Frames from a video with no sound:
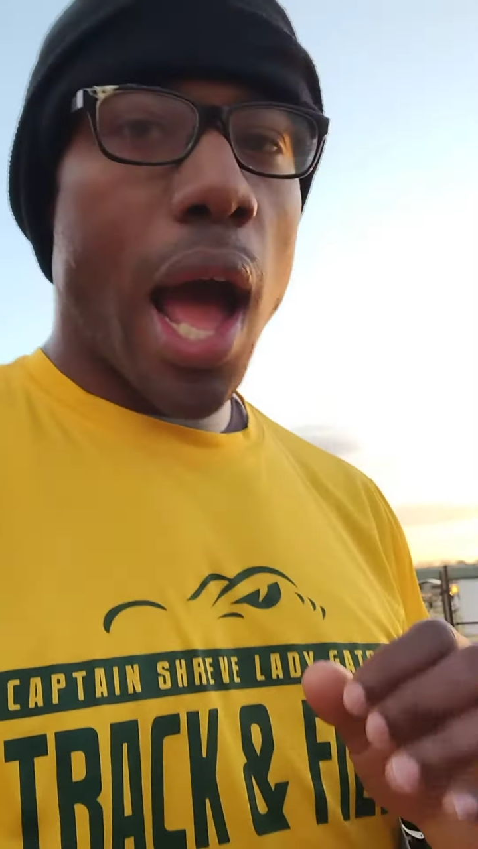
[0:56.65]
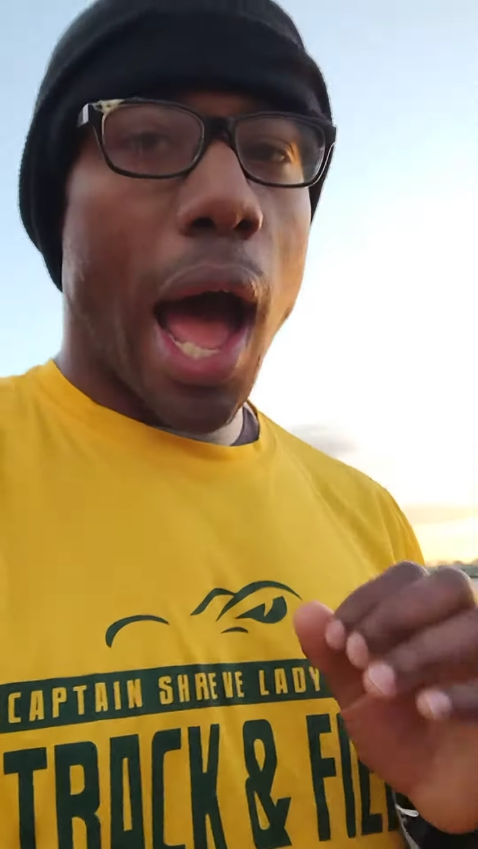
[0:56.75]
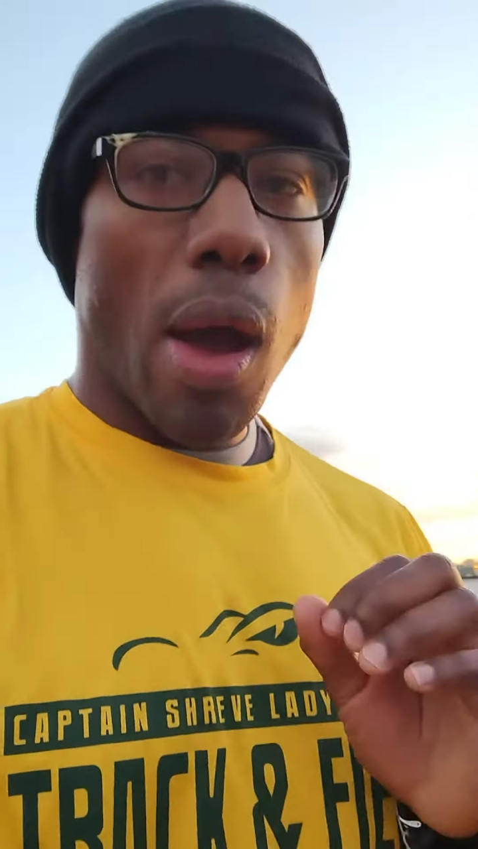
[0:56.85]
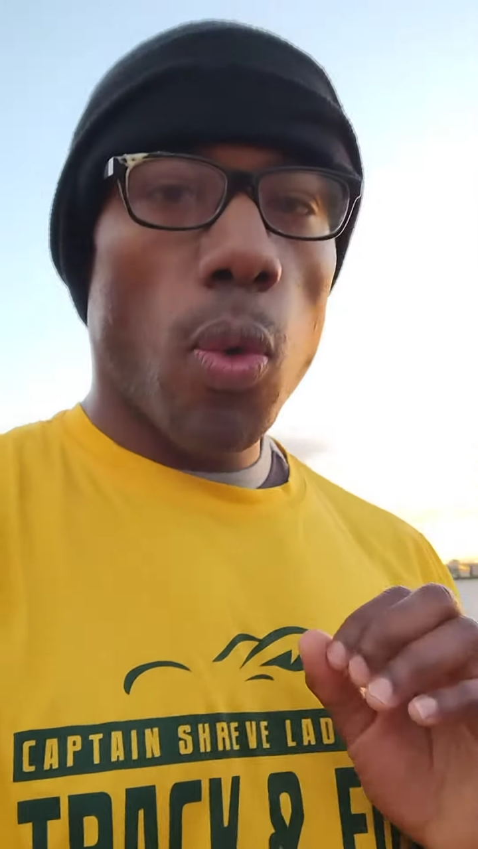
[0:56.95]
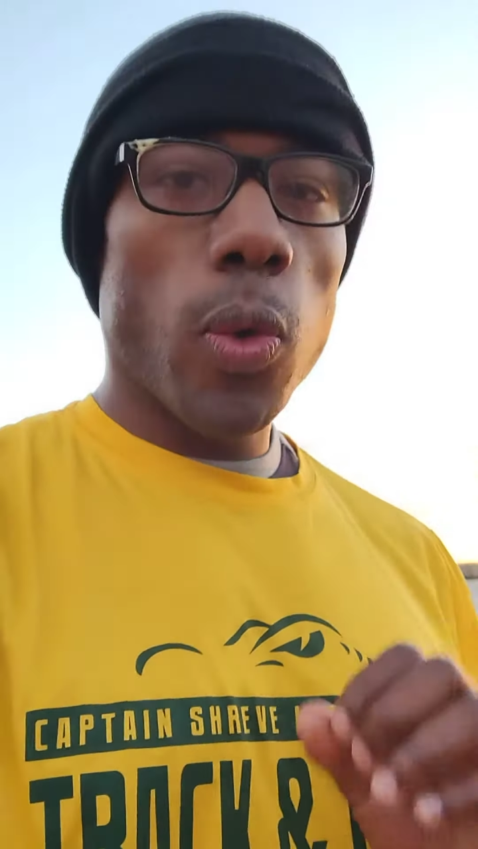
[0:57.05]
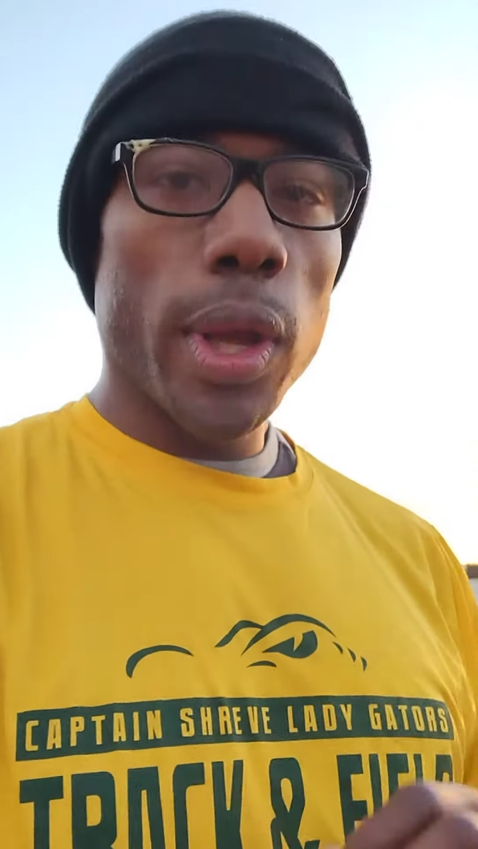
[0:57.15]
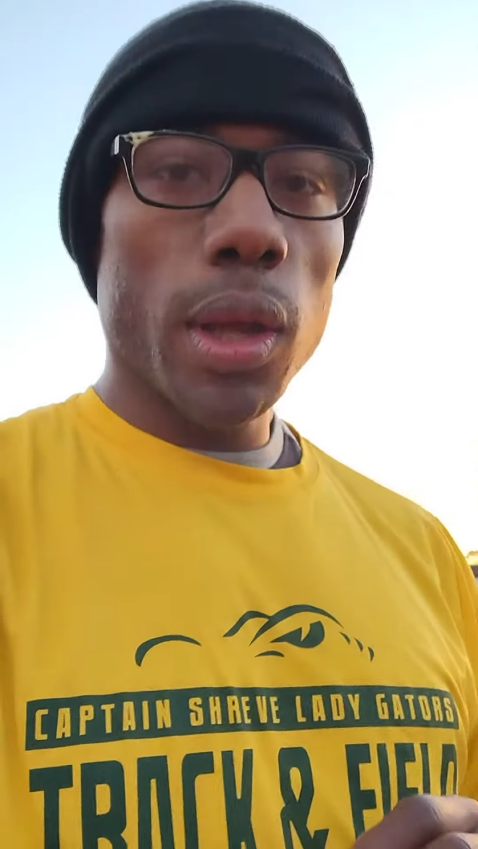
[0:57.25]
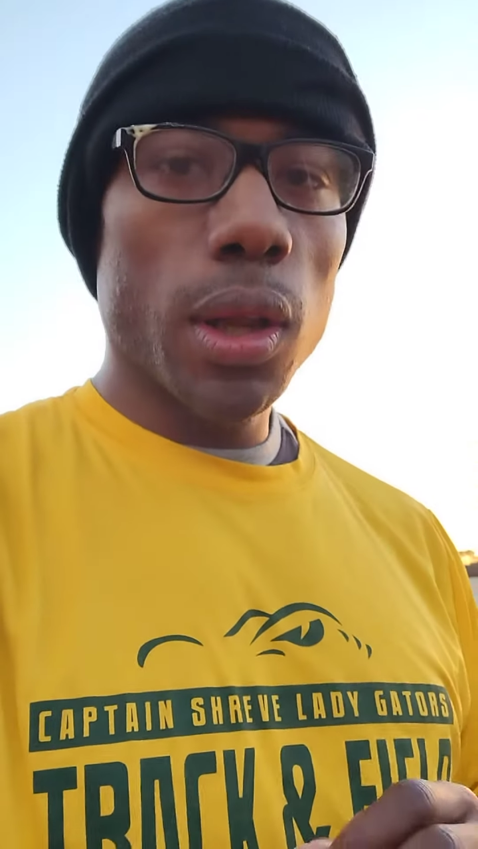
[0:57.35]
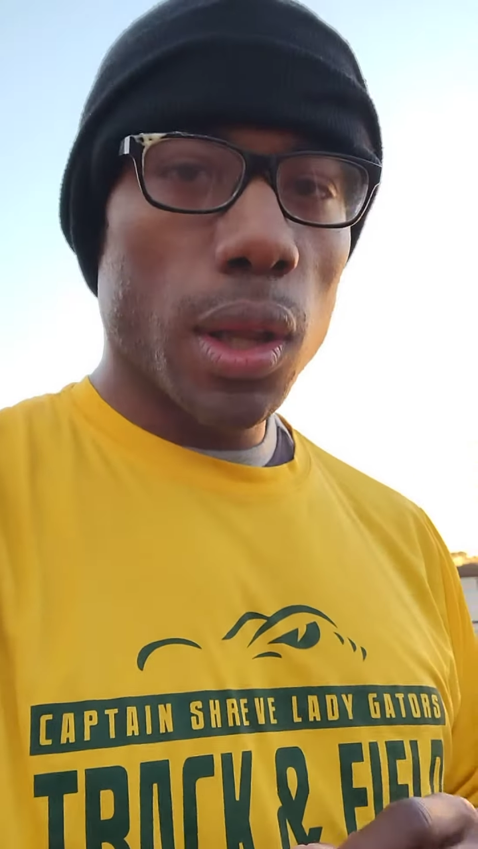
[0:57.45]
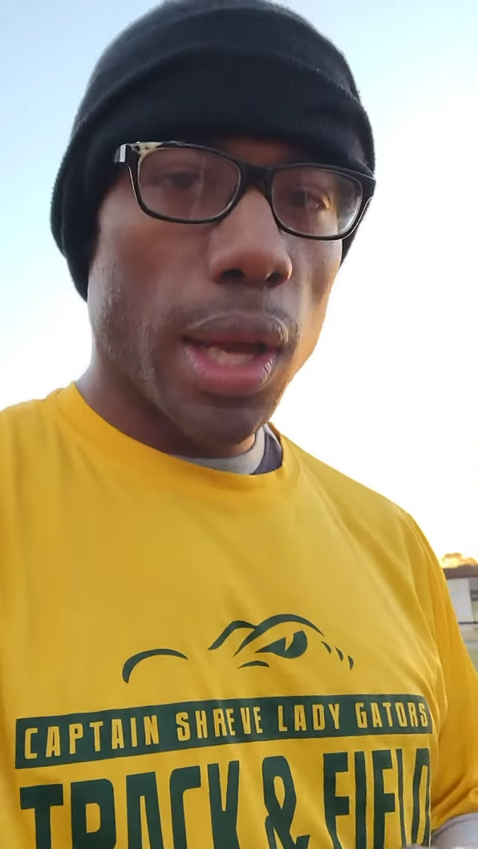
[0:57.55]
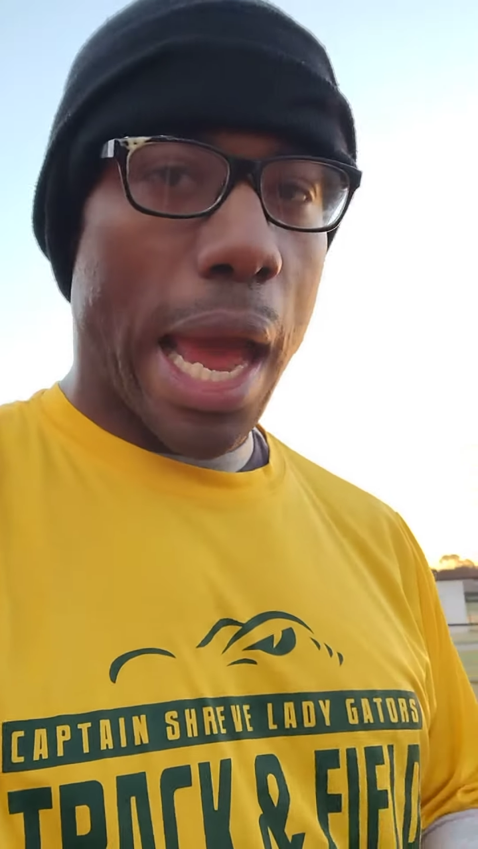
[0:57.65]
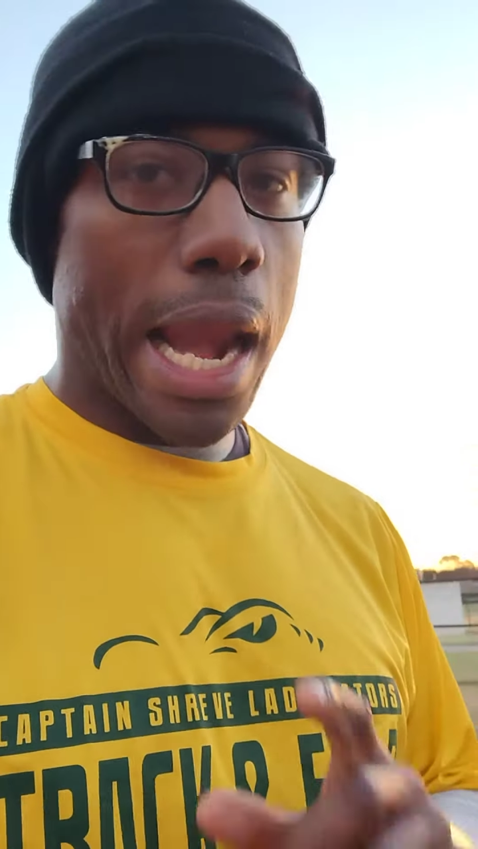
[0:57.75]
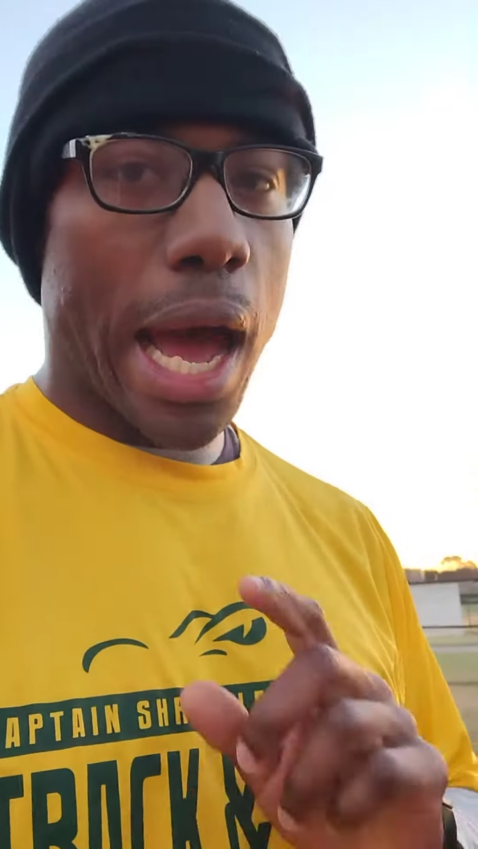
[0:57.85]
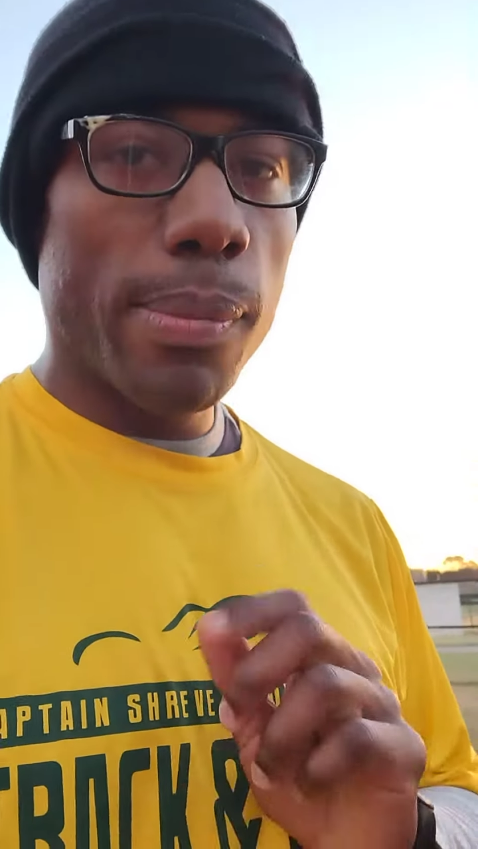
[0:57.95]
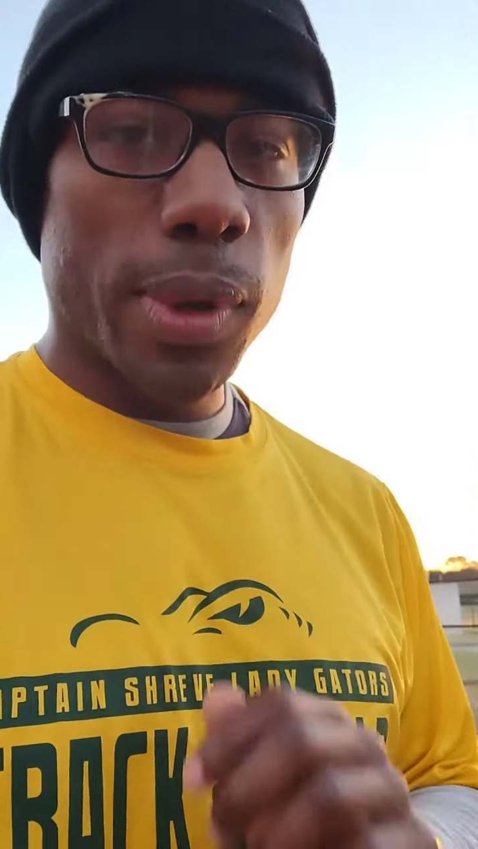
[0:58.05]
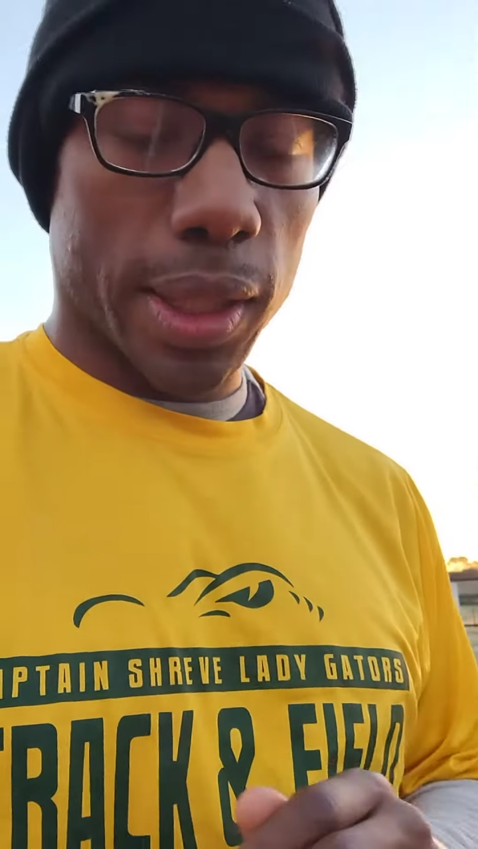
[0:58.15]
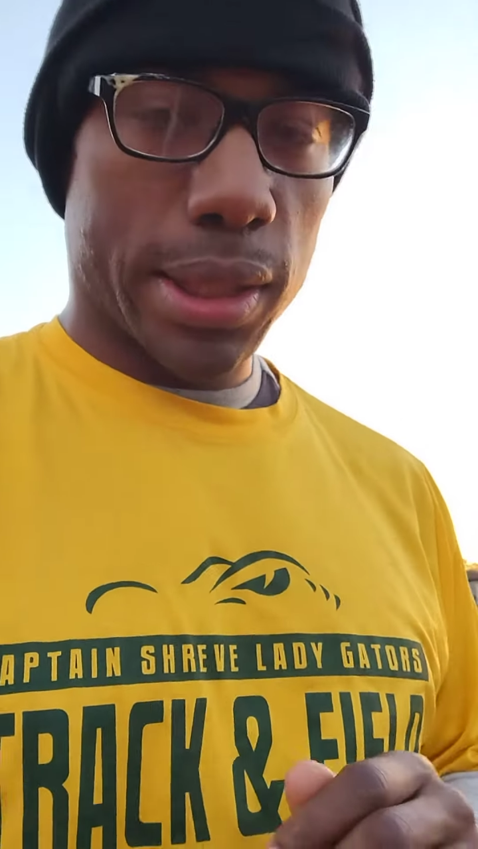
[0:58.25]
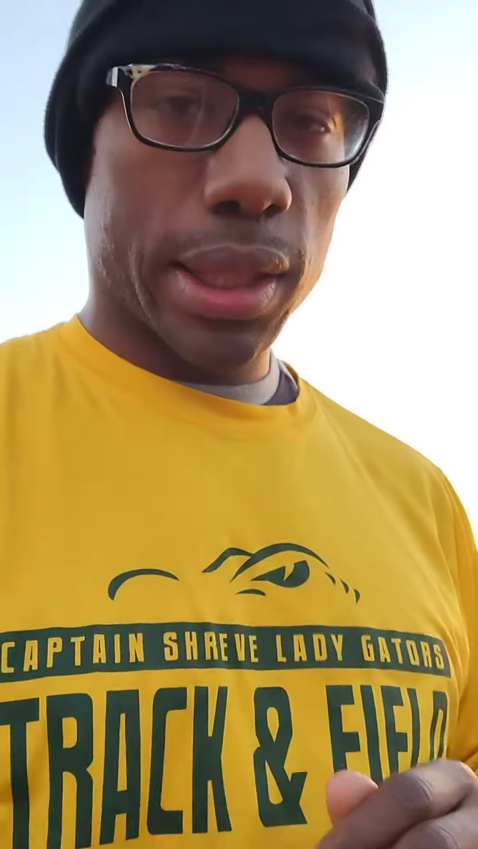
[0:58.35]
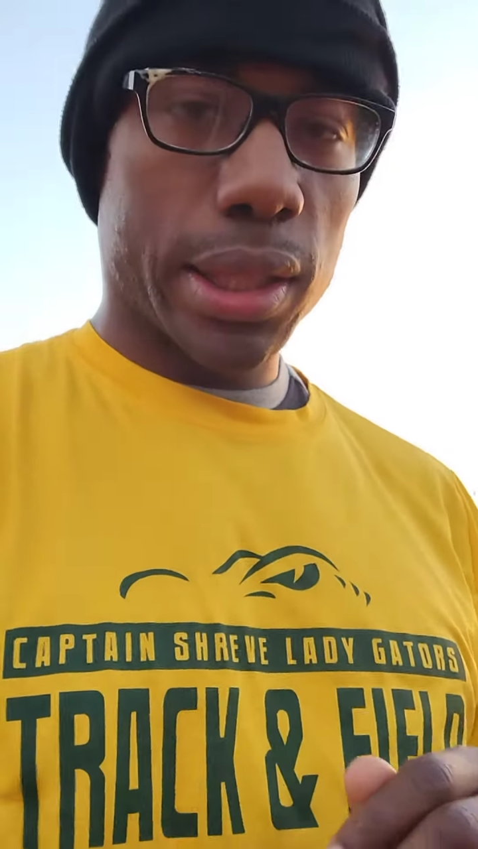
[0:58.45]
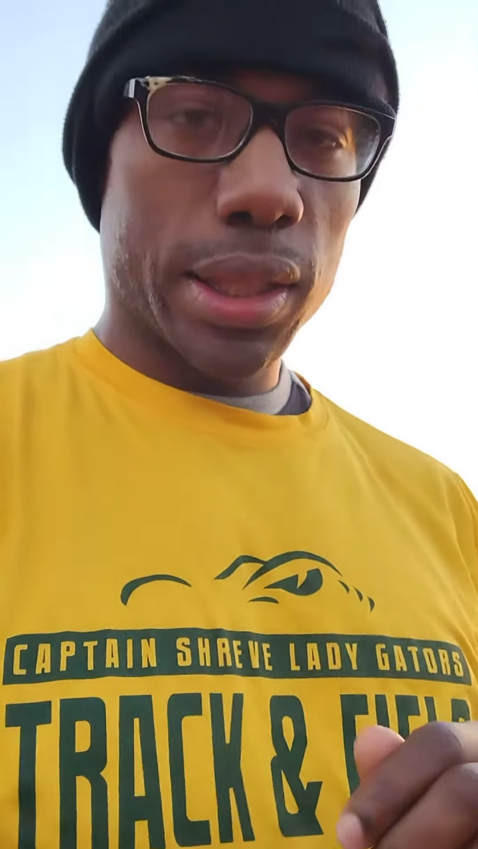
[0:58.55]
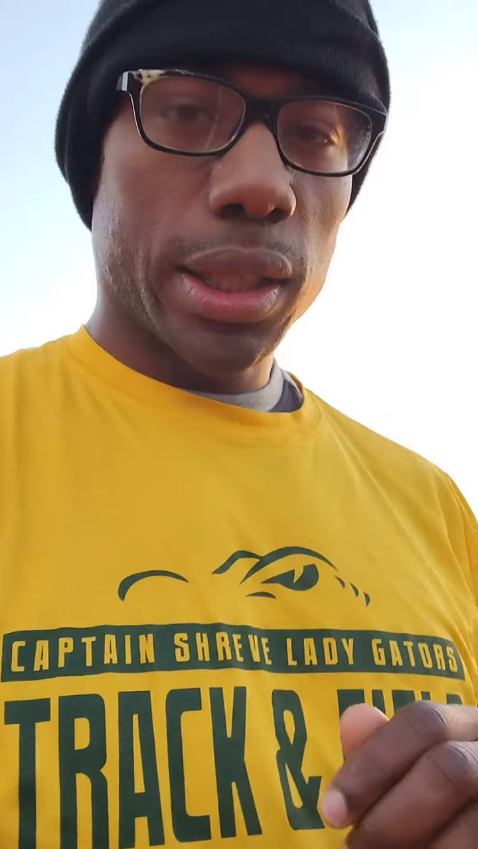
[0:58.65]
I will and I must.